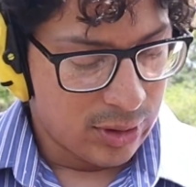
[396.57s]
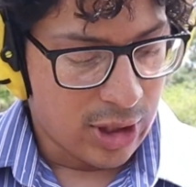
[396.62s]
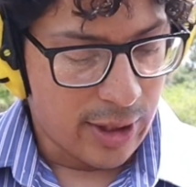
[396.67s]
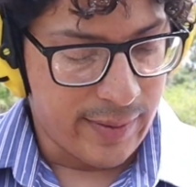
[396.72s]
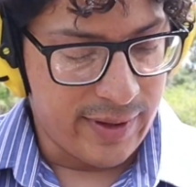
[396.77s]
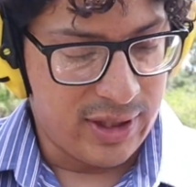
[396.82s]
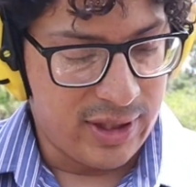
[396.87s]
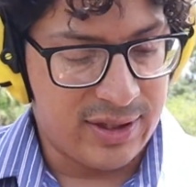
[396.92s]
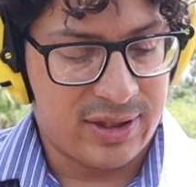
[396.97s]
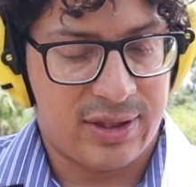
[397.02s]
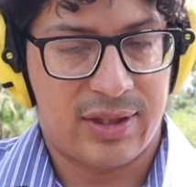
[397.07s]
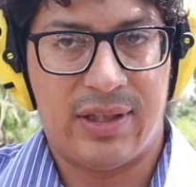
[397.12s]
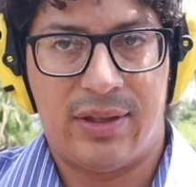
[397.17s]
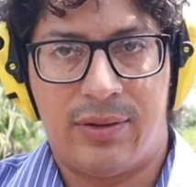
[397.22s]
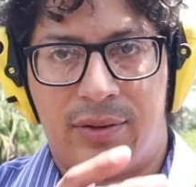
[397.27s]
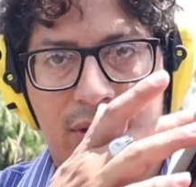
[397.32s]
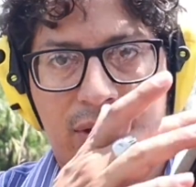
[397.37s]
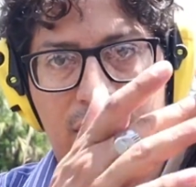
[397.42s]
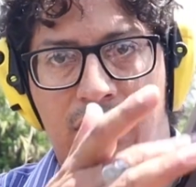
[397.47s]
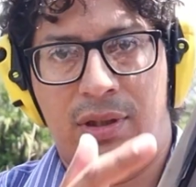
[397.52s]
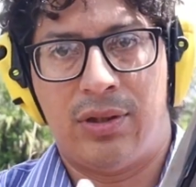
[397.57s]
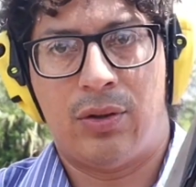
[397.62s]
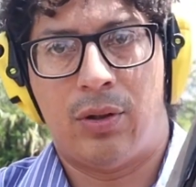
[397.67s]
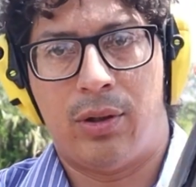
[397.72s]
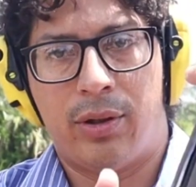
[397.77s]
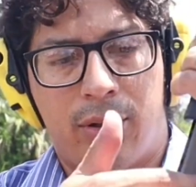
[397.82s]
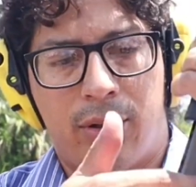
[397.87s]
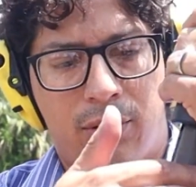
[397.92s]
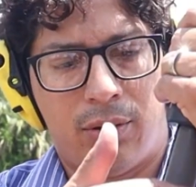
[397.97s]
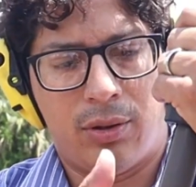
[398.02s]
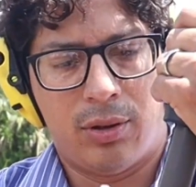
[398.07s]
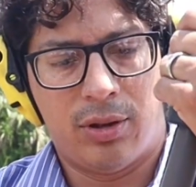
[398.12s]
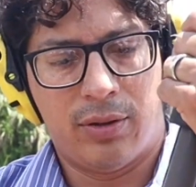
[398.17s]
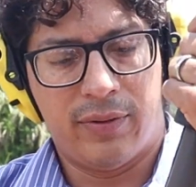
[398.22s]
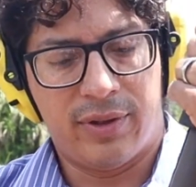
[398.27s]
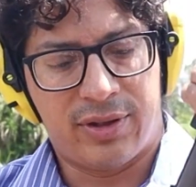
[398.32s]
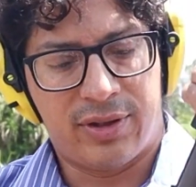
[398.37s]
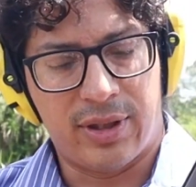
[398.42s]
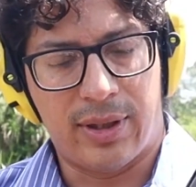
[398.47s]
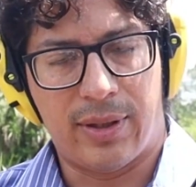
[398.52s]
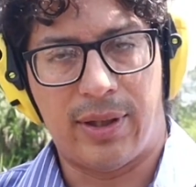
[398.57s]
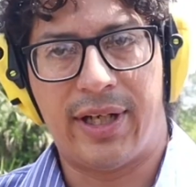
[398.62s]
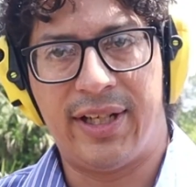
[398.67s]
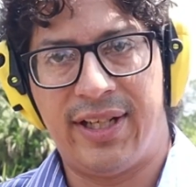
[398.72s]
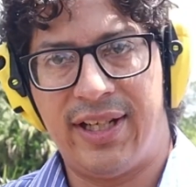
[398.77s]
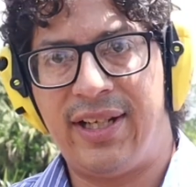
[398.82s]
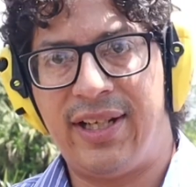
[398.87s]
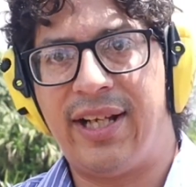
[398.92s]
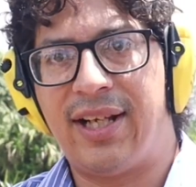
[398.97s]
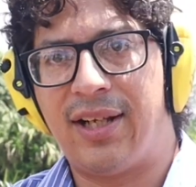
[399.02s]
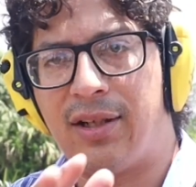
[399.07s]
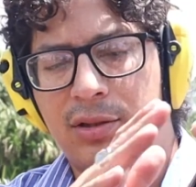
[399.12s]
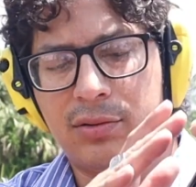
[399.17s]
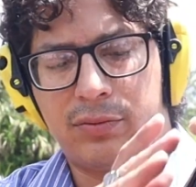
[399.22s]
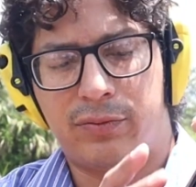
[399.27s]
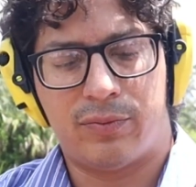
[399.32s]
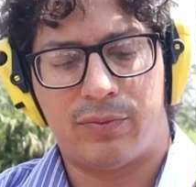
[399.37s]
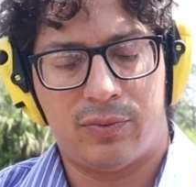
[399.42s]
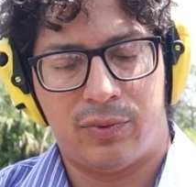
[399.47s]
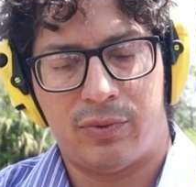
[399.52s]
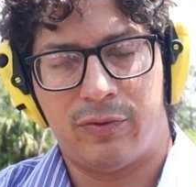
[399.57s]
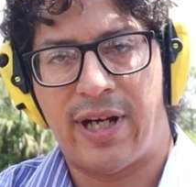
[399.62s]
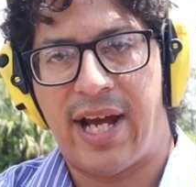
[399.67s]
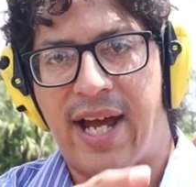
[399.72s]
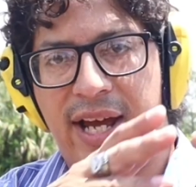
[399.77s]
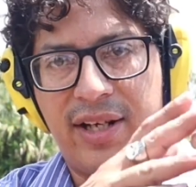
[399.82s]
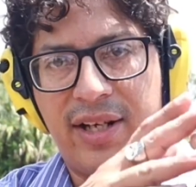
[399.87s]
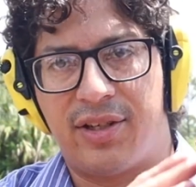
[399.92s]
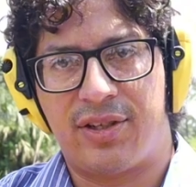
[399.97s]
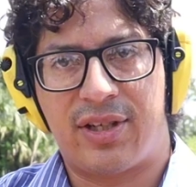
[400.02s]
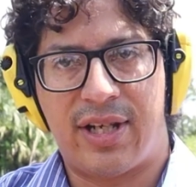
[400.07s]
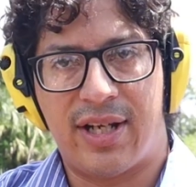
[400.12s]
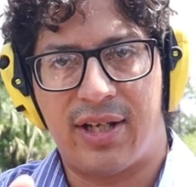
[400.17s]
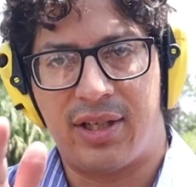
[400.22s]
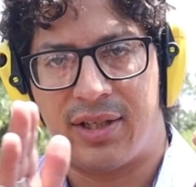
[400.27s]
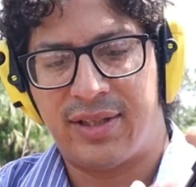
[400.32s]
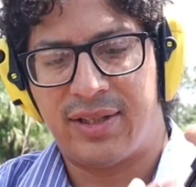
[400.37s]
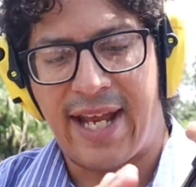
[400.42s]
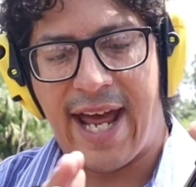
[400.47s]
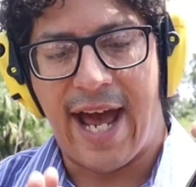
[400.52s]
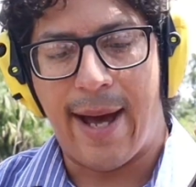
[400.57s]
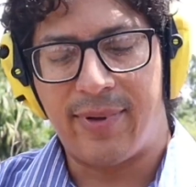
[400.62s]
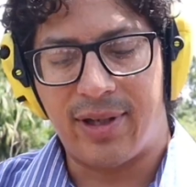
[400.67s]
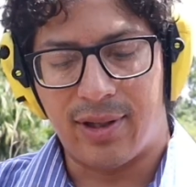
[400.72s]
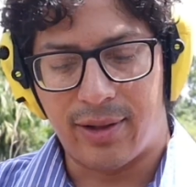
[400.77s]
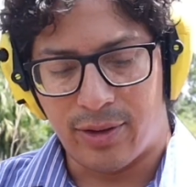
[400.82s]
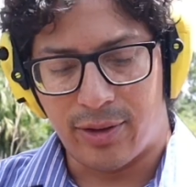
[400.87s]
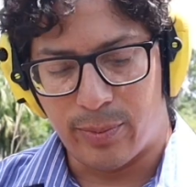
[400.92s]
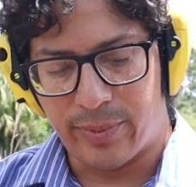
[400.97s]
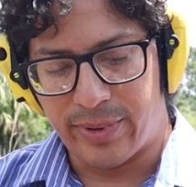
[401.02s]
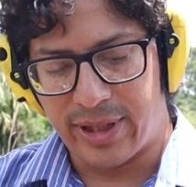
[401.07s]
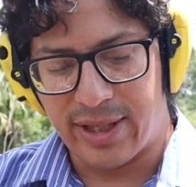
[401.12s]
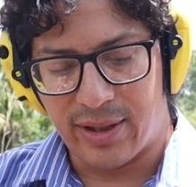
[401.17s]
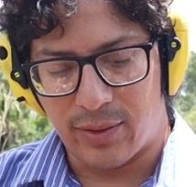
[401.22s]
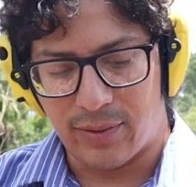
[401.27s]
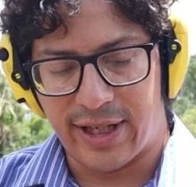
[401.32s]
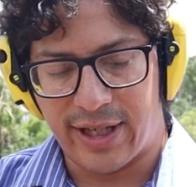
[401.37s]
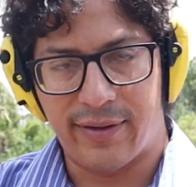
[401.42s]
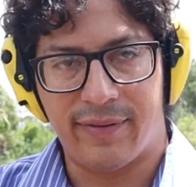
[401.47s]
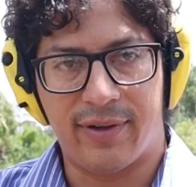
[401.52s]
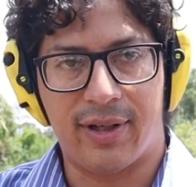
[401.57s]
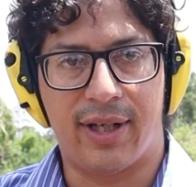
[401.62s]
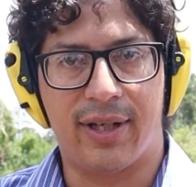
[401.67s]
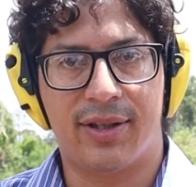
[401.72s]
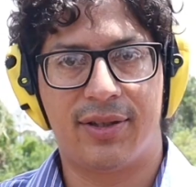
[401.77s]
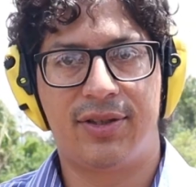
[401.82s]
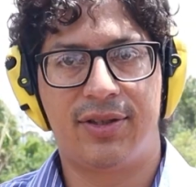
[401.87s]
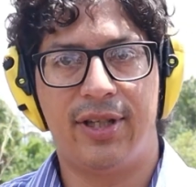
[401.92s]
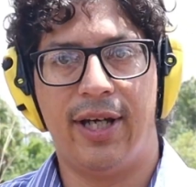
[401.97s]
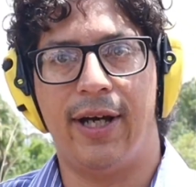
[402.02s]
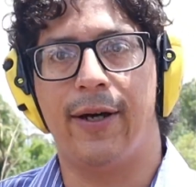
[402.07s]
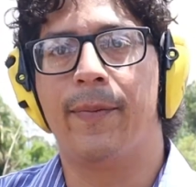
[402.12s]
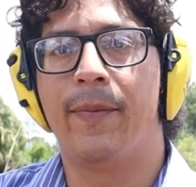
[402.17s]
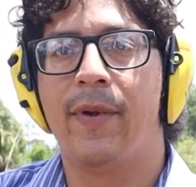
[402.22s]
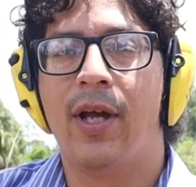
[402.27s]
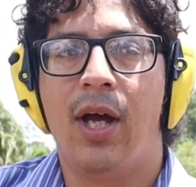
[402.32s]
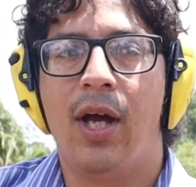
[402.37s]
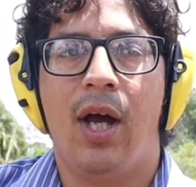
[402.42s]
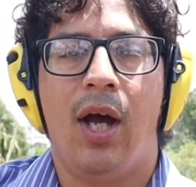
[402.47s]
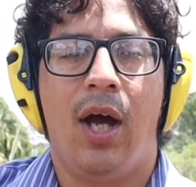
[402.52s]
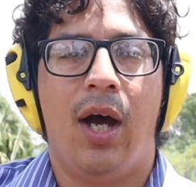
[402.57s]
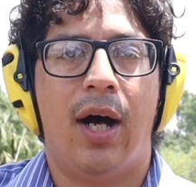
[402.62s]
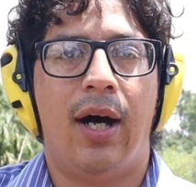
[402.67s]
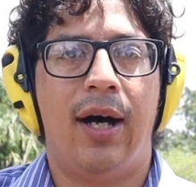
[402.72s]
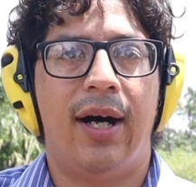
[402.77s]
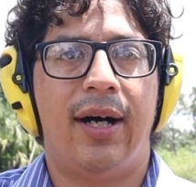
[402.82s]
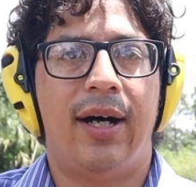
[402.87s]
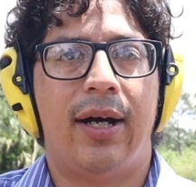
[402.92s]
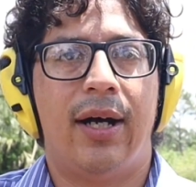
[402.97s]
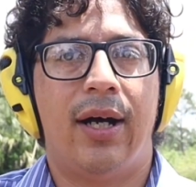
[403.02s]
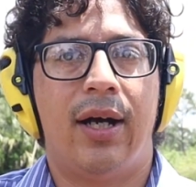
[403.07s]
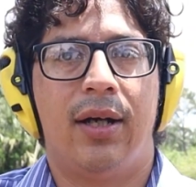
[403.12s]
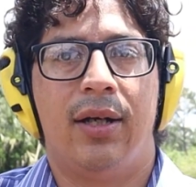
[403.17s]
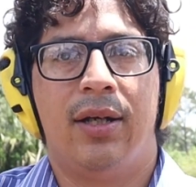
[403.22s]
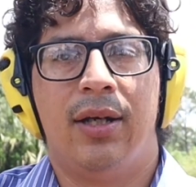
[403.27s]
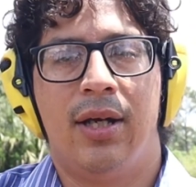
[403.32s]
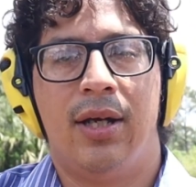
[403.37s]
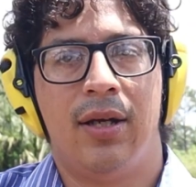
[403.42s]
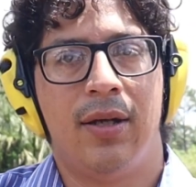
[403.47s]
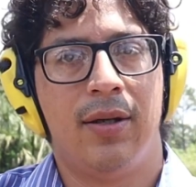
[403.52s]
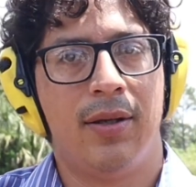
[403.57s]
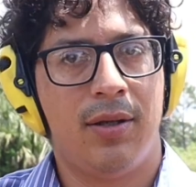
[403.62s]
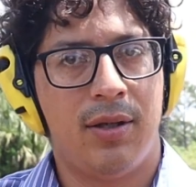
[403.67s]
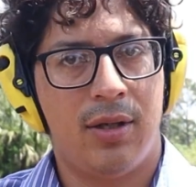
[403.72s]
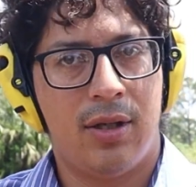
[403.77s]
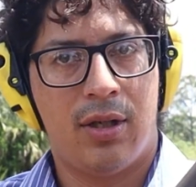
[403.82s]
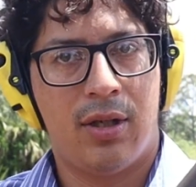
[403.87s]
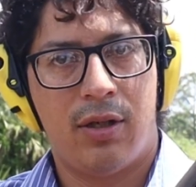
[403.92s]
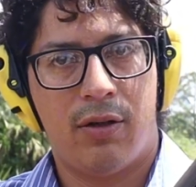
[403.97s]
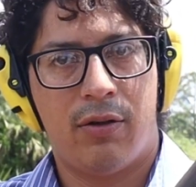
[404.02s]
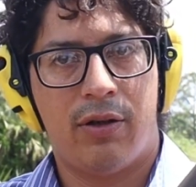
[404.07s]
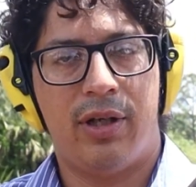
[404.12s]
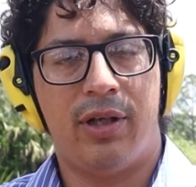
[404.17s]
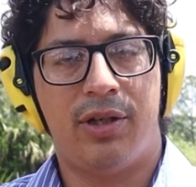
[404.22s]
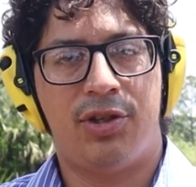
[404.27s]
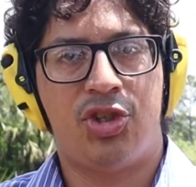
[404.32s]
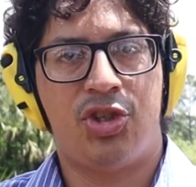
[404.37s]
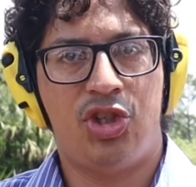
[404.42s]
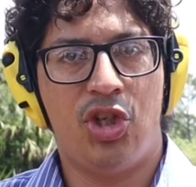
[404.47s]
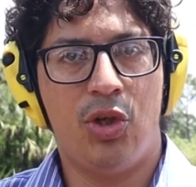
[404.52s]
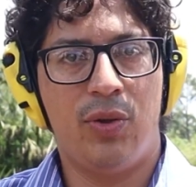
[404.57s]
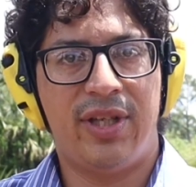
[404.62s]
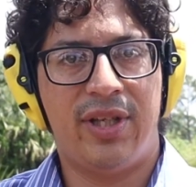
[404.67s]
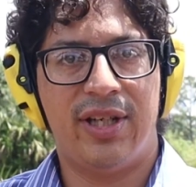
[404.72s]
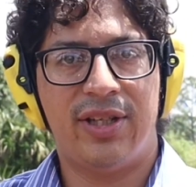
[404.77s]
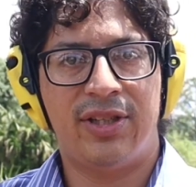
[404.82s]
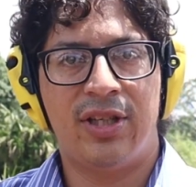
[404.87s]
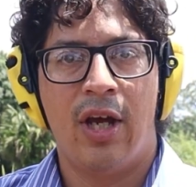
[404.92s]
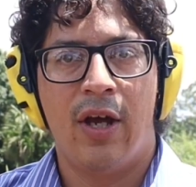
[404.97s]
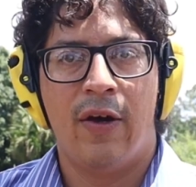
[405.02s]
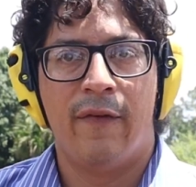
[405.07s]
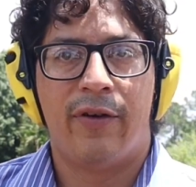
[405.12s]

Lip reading: I mean, this is oil all over it, so I did get a little rag and just kind of tapped it a little bit and what have you not. So, ready to shoot this.